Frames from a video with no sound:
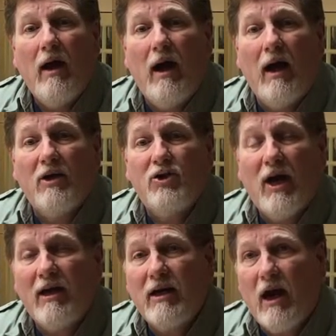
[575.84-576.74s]
Uh,
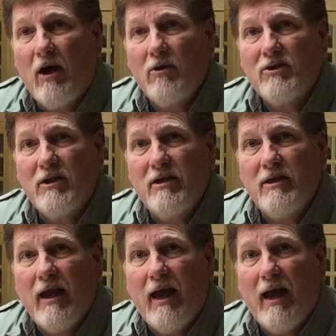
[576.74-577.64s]
John
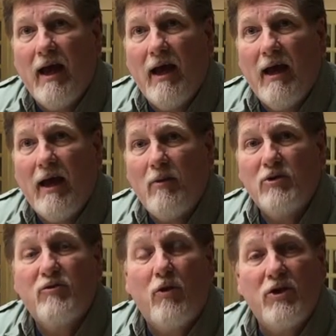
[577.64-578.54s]
Carlson, uh, I
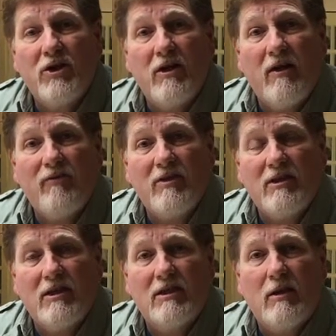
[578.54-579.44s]
was fortunate enough to
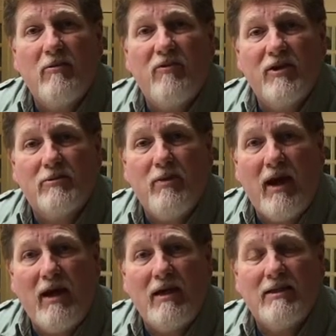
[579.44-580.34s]
see some of his
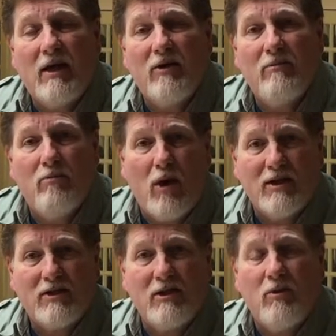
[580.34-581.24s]
paintings out in
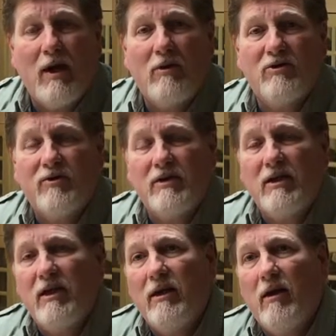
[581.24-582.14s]
Boston when I was
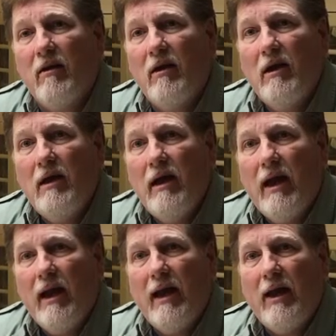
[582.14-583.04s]
visiting there,
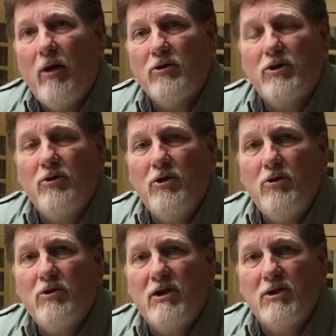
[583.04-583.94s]
and I also
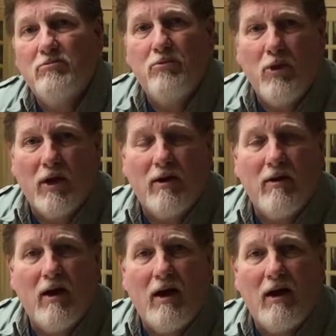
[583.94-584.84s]
use his book
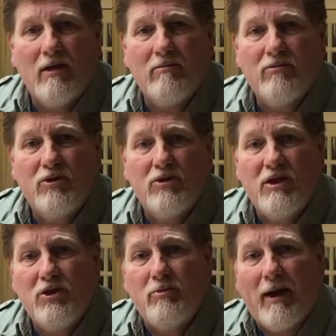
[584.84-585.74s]
uh, to
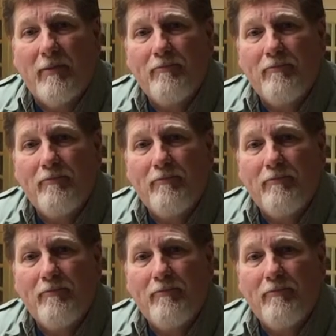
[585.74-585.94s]
teach by.